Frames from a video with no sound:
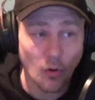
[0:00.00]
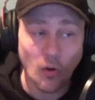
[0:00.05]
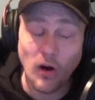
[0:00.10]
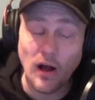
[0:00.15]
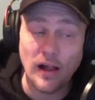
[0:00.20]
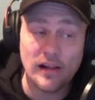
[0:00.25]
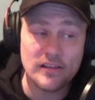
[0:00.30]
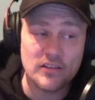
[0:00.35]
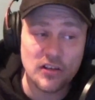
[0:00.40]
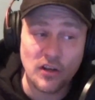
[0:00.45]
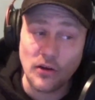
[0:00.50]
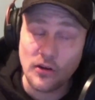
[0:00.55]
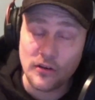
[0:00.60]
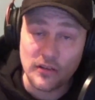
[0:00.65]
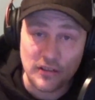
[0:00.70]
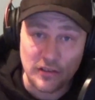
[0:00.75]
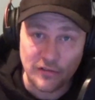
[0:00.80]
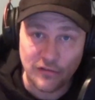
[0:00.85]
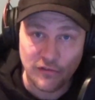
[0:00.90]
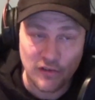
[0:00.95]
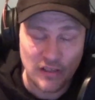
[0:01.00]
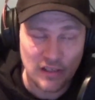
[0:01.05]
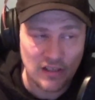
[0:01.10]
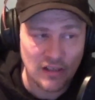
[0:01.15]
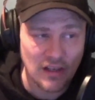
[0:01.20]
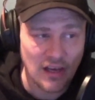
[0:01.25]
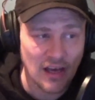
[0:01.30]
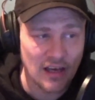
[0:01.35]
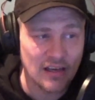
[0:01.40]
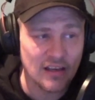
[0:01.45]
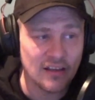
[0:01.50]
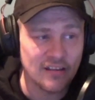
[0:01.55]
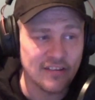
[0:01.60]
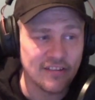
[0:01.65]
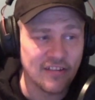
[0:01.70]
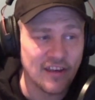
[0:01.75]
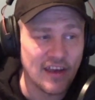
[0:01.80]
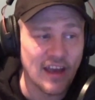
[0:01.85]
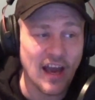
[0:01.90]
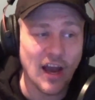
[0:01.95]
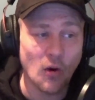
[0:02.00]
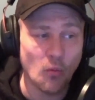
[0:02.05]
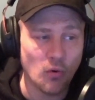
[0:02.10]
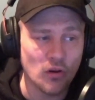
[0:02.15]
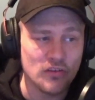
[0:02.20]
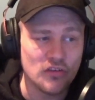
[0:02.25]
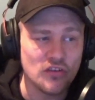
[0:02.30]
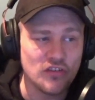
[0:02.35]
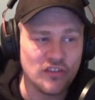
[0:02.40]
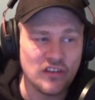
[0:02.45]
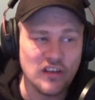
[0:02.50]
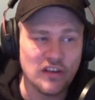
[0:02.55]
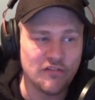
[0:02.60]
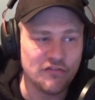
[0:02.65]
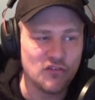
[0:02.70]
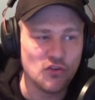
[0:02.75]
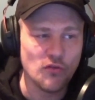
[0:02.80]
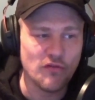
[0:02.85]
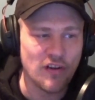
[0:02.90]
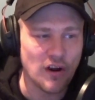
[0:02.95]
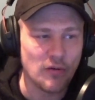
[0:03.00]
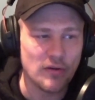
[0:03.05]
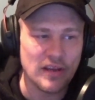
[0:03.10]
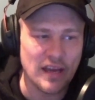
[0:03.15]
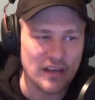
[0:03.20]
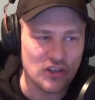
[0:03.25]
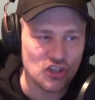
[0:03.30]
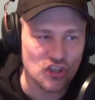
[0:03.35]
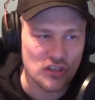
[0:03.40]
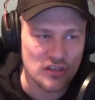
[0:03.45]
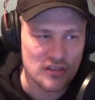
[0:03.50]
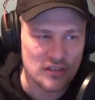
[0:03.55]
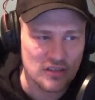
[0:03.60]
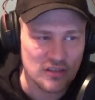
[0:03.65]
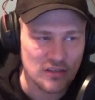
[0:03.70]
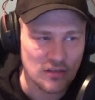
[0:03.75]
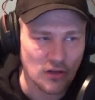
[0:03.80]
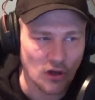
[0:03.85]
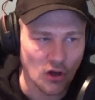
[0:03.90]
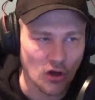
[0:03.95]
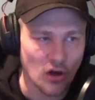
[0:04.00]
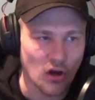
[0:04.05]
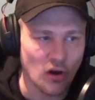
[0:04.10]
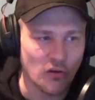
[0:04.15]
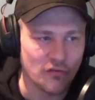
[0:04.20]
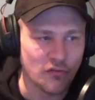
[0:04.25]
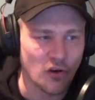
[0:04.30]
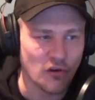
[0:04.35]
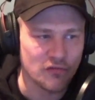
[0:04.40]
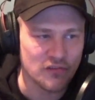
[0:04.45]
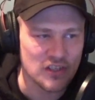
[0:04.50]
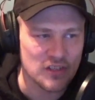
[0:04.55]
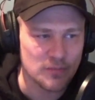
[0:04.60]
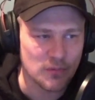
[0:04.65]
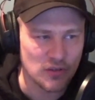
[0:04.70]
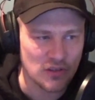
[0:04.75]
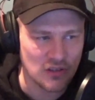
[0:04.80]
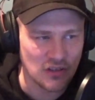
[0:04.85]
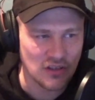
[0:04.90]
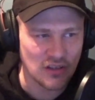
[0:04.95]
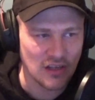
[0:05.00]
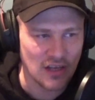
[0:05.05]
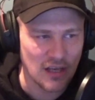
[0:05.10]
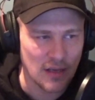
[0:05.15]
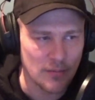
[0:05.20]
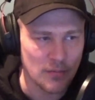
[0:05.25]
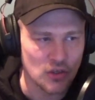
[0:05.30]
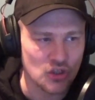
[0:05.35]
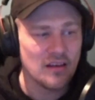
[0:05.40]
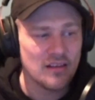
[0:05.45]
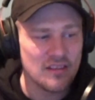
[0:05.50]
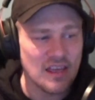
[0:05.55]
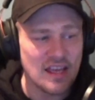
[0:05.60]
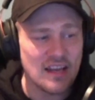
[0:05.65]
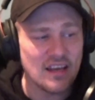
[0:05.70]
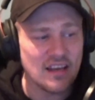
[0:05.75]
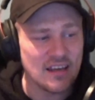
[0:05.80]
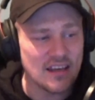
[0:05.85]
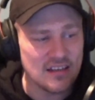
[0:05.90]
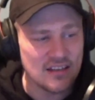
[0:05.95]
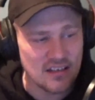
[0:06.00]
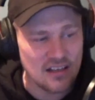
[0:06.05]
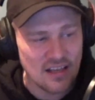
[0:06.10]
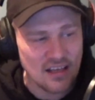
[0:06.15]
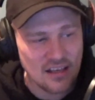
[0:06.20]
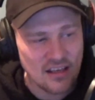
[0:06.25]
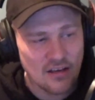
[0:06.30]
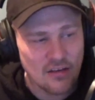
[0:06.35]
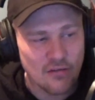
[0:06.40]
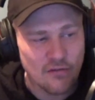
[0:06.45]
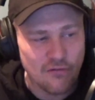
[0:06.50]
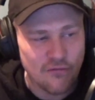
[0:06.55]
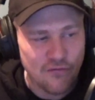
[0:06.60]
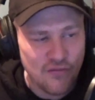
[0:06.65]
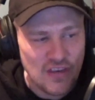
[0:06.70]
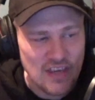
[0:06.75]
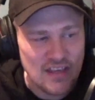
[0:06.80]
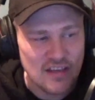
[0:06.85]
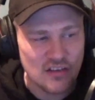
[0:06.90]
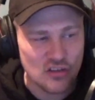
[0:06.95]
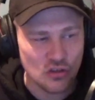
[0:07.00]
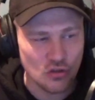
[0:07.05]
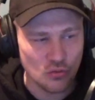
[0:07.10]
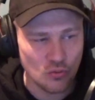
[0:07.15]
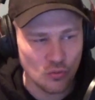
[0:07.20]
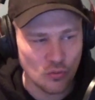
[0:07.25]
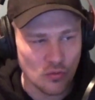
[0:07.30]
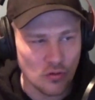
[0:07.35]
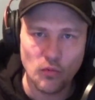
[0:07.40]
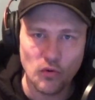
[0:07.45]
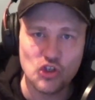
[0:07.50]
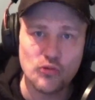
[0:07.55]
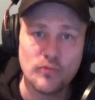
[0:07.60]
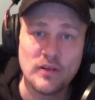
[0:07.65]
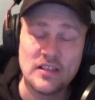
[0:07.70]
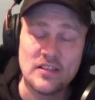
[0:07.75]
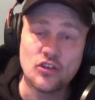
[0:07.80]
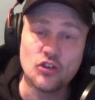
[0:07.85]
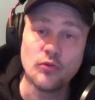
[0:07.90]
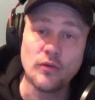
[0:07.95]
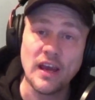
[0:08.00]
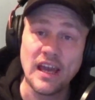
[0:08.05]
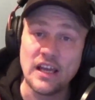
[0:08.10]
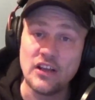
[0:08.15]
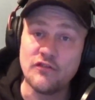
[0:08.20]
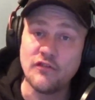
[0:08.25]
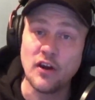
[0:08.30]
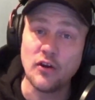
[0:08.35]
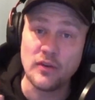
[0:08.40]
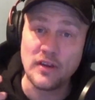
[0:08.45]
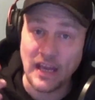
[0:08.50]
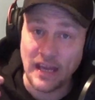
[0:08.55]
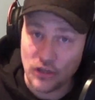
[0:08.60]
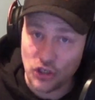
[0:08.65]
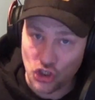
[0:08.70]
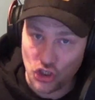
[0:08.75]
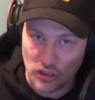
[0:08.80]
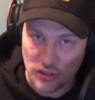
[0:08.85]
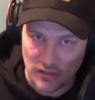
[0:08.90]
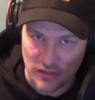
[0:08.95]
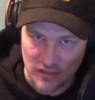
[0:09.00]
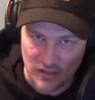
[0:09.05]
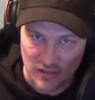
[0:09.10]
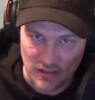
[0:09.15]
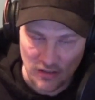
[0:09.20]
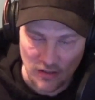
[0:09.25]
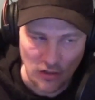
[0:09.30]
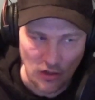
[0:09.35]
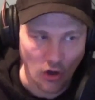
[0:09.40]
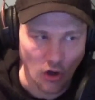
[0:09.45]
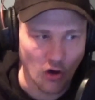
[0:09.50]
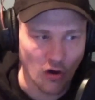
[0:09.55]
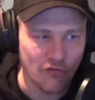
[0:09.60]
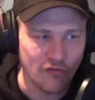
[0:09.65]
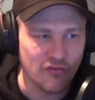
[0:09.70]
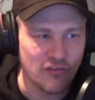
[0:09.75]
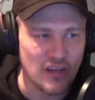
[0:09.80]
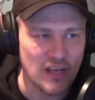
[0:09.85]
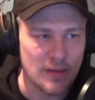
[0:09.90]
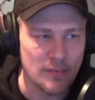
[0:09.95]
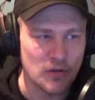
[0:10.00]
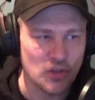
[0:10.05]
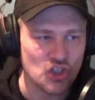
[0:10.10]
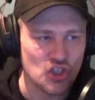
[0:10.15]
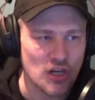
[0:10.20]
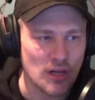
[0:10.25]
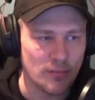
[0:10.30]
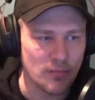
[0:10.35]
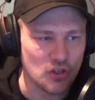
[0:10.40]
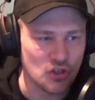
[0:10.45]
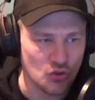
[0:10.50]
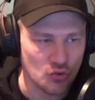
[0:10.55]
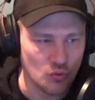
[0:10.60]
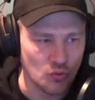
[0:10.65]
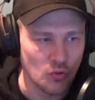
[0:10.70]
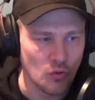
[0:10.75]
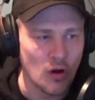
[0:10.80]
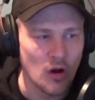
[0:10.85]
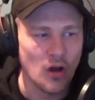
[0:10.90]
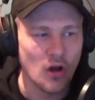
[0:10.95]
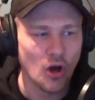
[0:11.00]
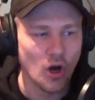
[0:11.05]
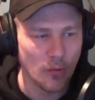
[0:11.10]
Or alternatively, I can say, I want to see a few variations uh, of, of this particular image. Then I can click V2, which means create variations of image number two.